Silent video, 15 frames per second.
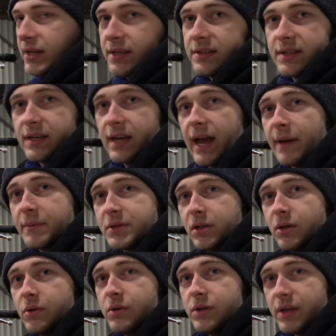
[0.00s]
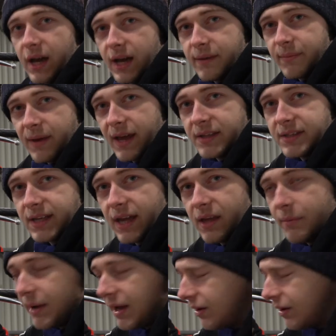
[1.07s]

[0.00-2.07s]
is an absolute nightmare to get them